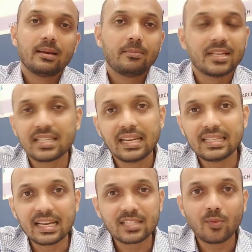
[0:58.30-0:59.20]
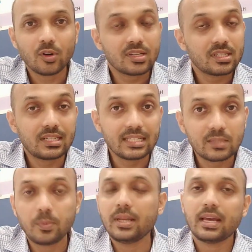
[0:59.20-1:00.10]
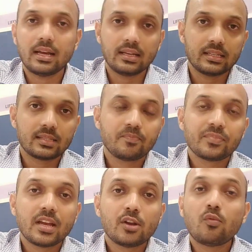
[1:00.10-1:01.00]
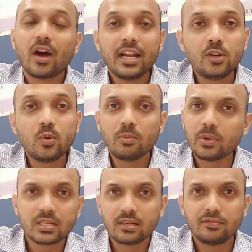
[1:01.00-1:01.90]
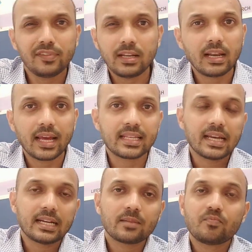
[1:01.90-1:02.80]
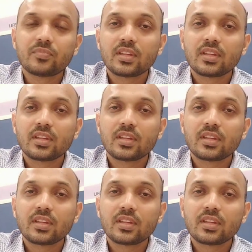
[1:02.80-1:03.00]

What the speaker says: Basically, that's what is dyspnea is. Now, why do a person feel like that?